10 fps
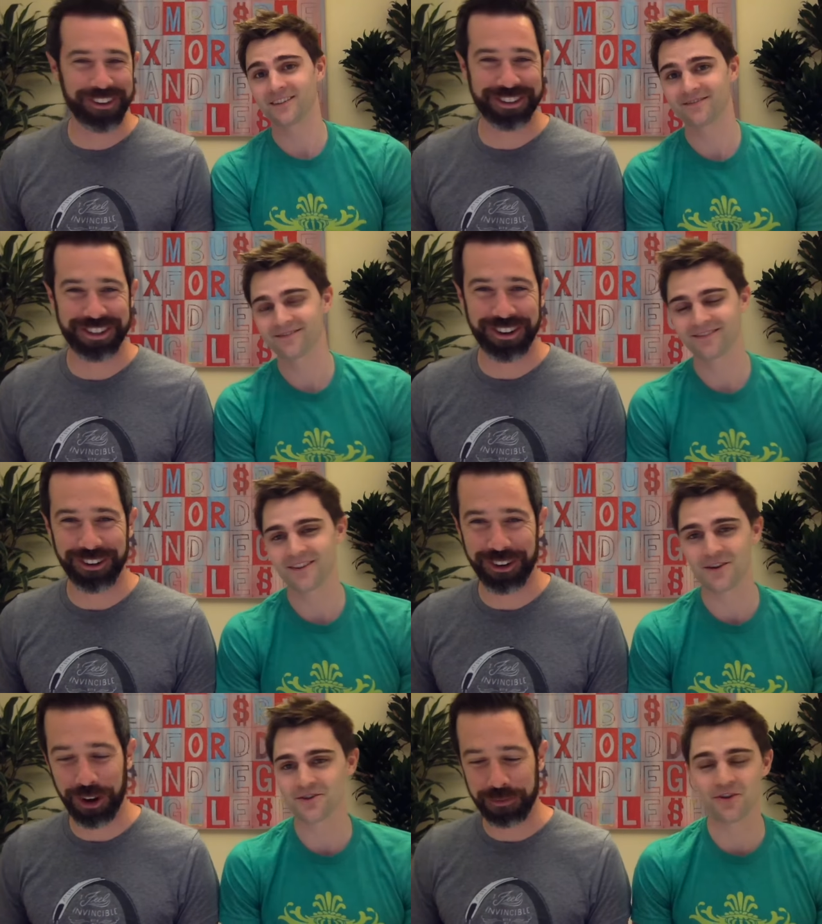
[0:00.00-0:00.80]
Speaker 1: There's
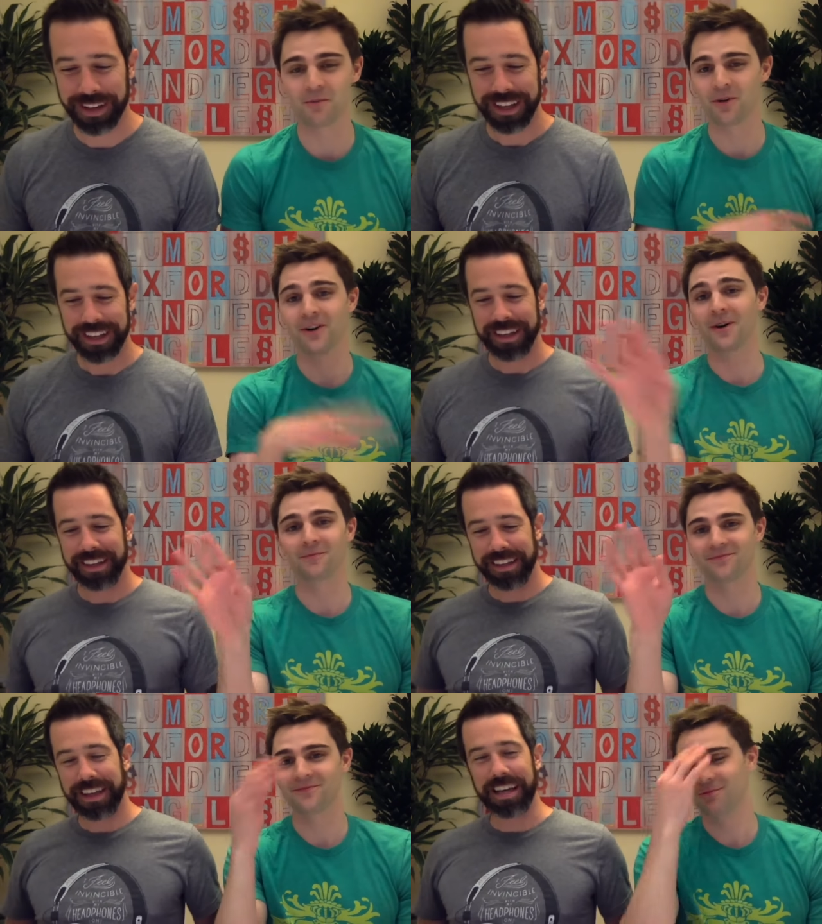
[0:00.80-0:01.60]
no. There's hope. no more
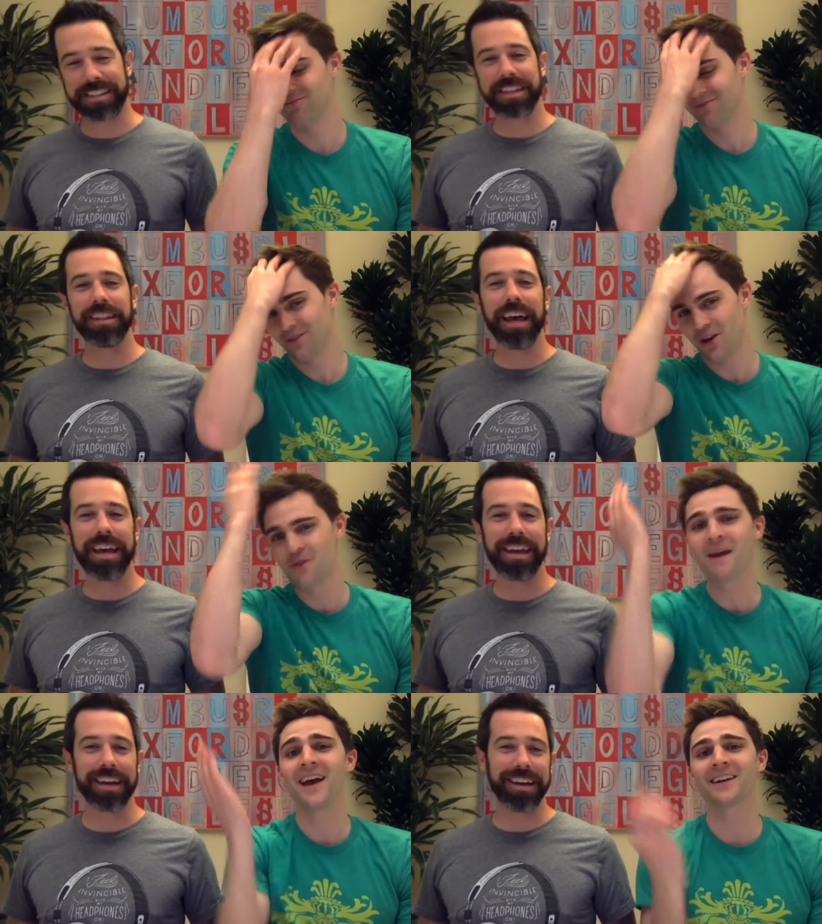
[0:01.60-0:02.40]
hope. Yes,
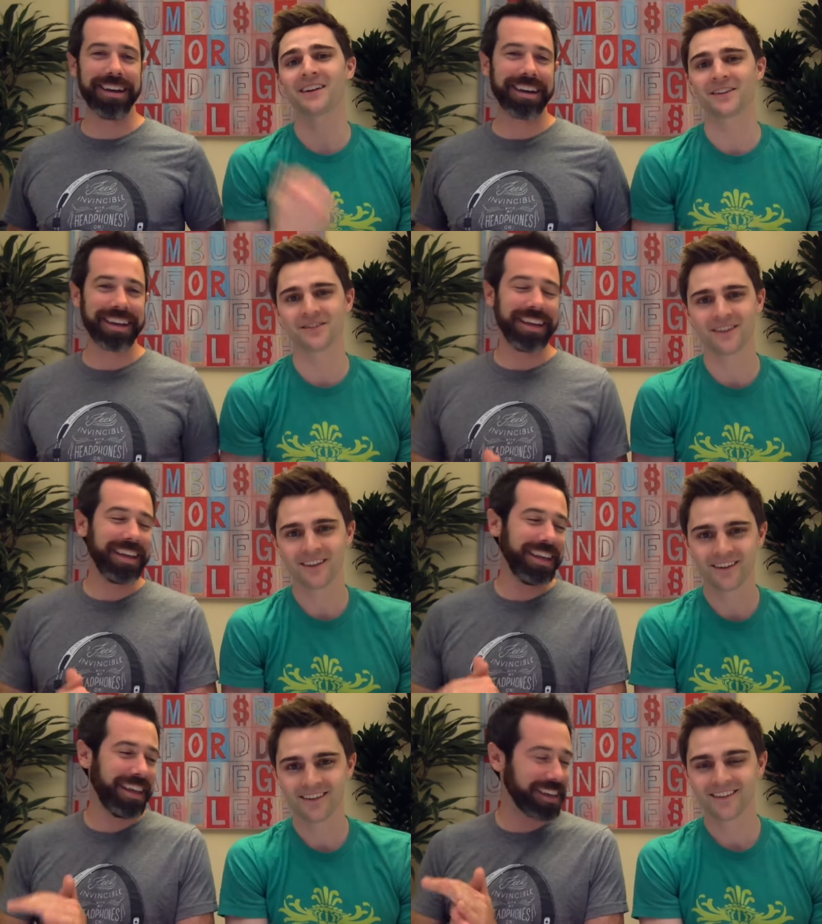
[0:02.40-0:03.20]
Clay. Humanity is
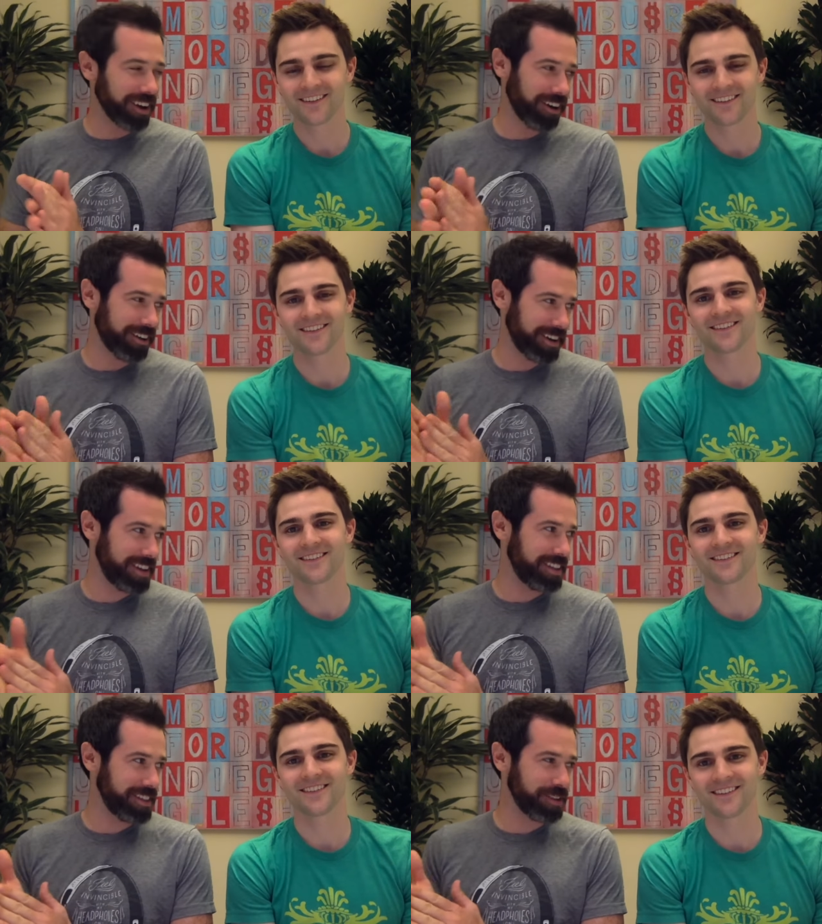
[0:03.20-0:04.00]
he
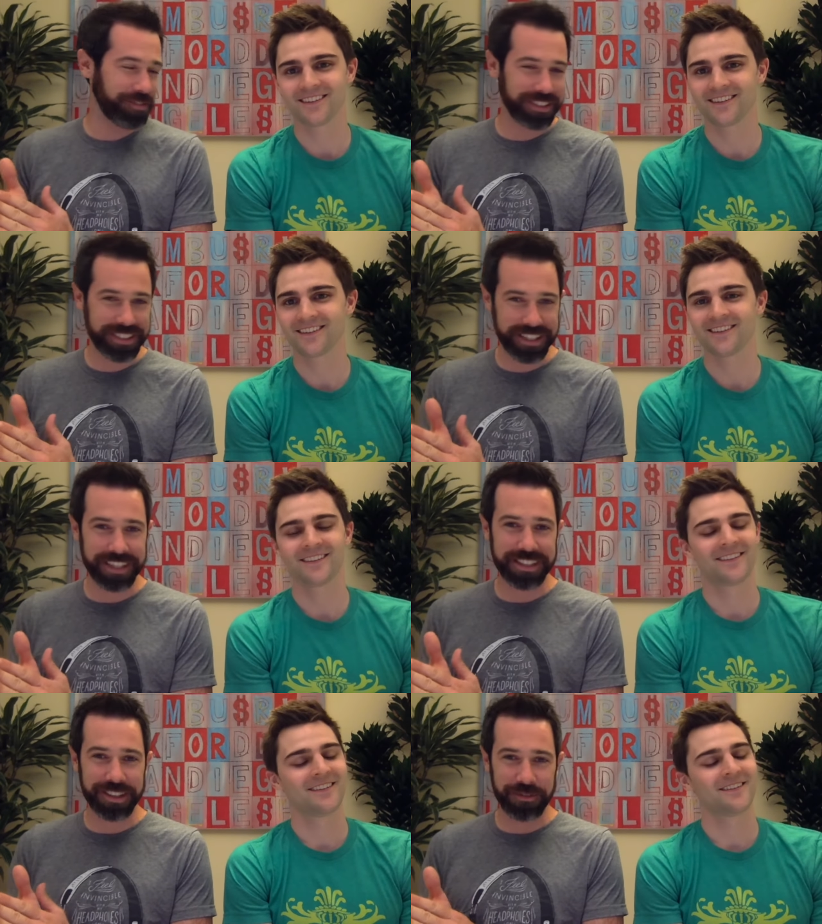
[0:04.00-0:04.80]
gone? The
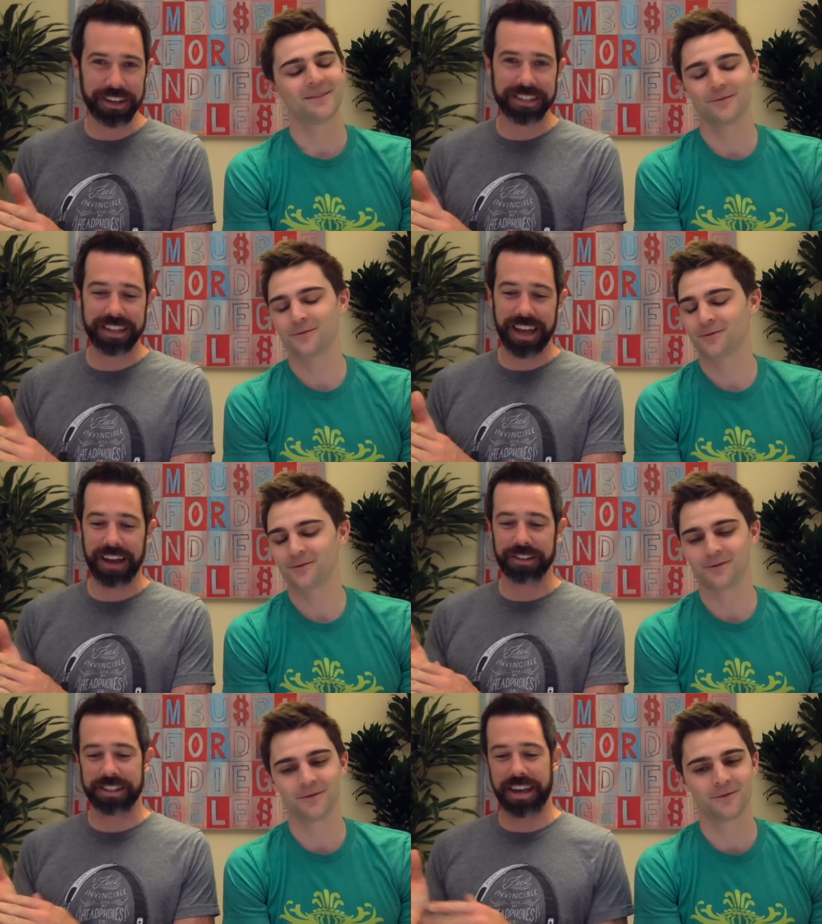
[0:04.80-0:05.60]
sixth evicted
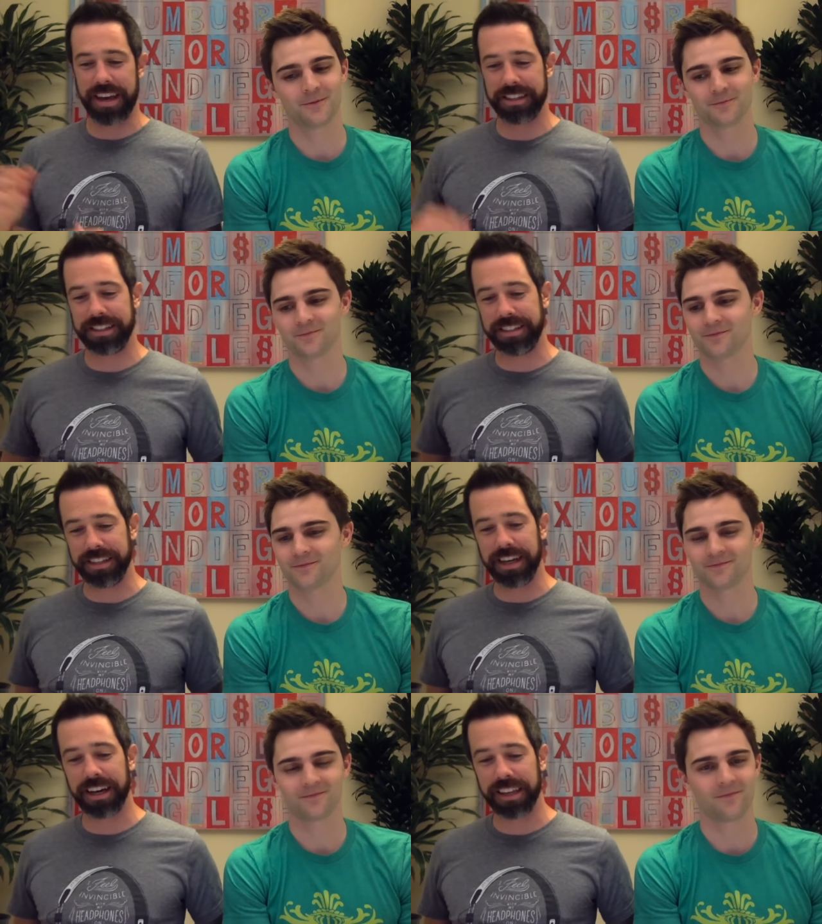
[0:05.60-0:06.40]
house
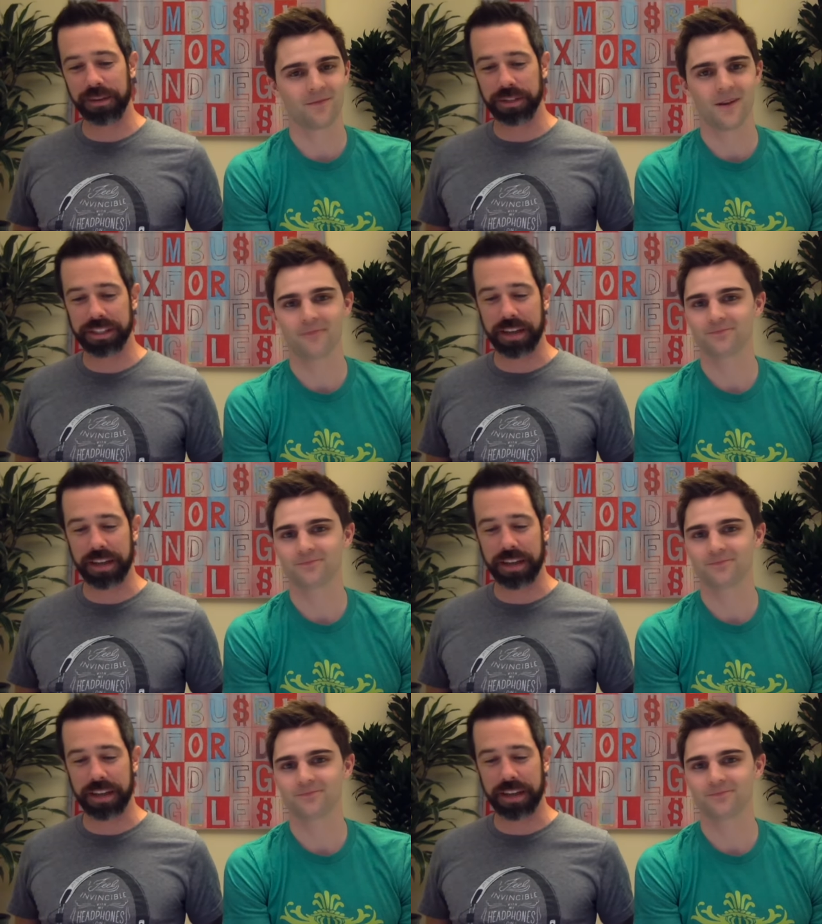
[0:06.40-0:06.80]
guest. Uh, he was